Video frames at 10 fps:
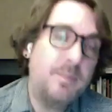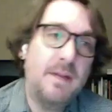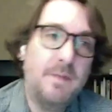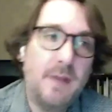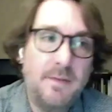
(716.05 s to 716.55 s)

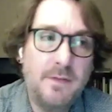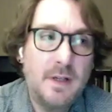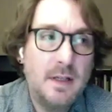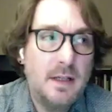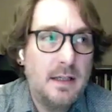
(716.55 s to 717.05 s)
if
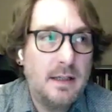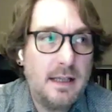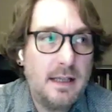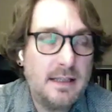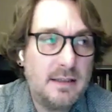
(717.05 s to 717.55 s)

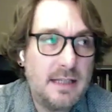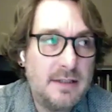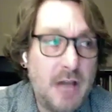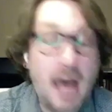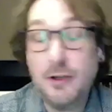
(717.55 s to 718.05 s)
it's
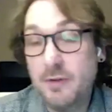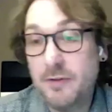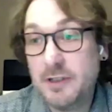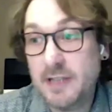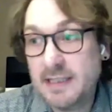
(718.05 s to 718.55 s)
not
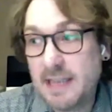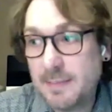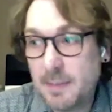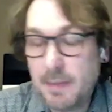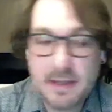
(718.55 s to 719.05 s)
universally
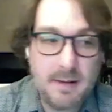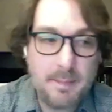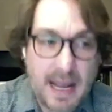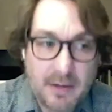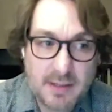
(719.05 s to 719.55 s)
accepted, but the
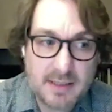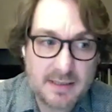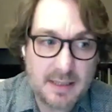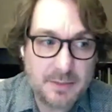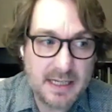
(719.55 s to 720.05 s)
background
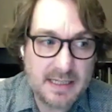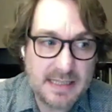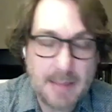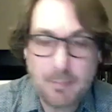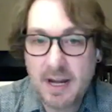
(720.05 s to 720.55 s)
assumption is that